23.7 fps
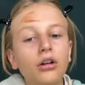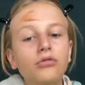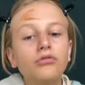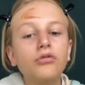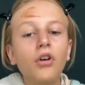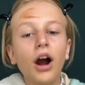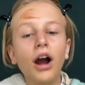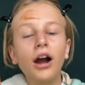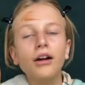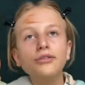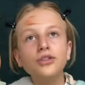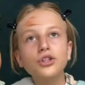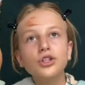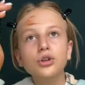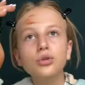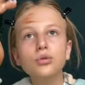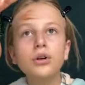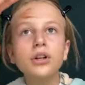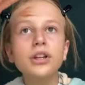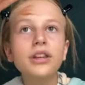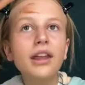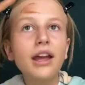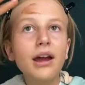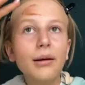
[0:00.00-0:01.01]
shortened the
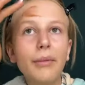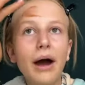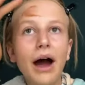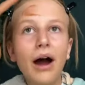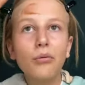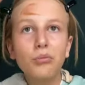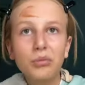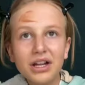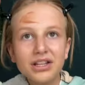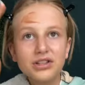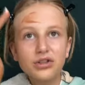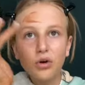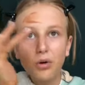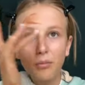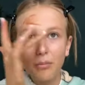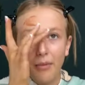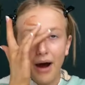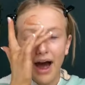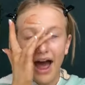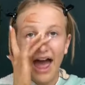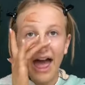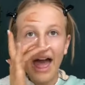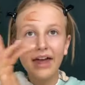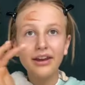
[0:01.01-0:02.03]
amount that's on my
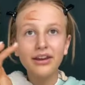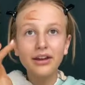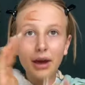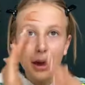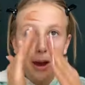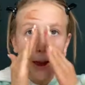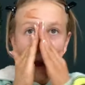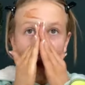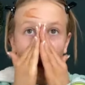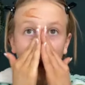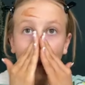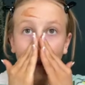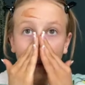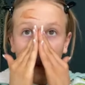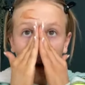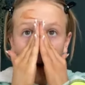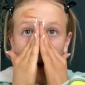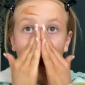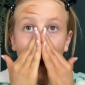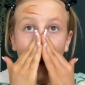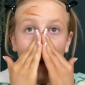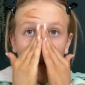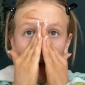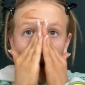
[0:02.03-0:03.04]
head. So
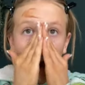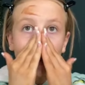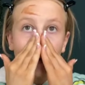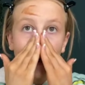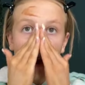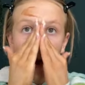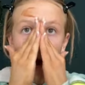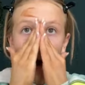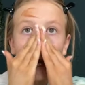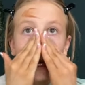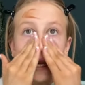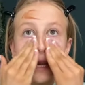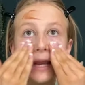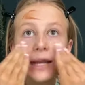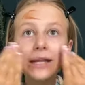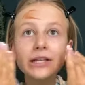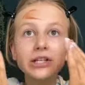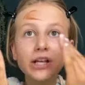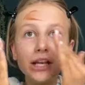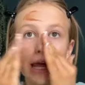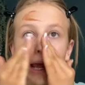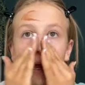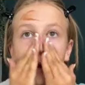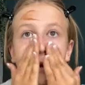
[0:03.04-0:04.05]
now I'm not
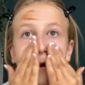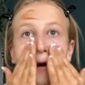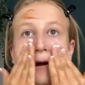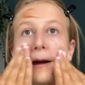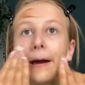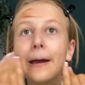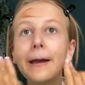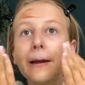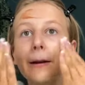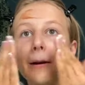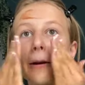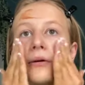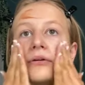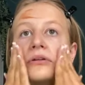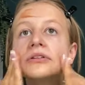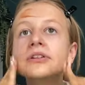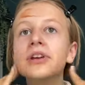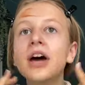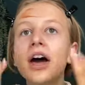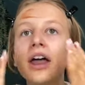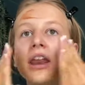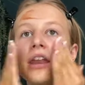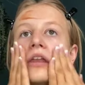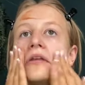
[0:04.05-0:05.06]
literally like
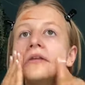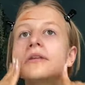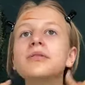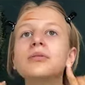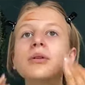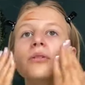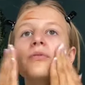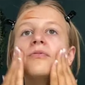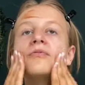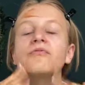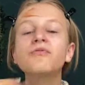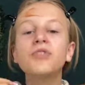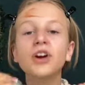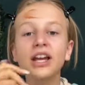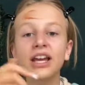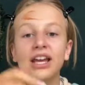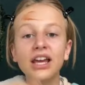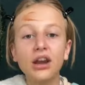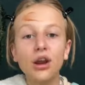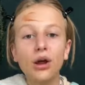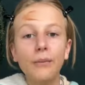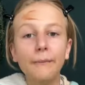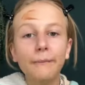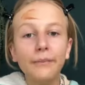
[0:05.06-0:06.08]
turning into a freaking
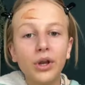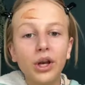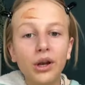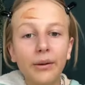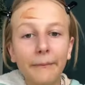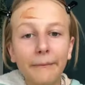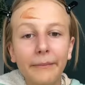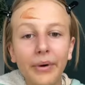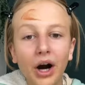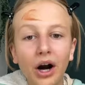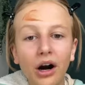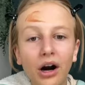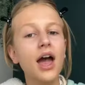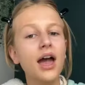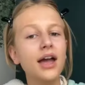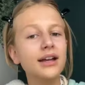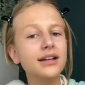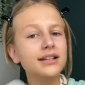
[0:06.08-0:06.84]
Oompa Loompa.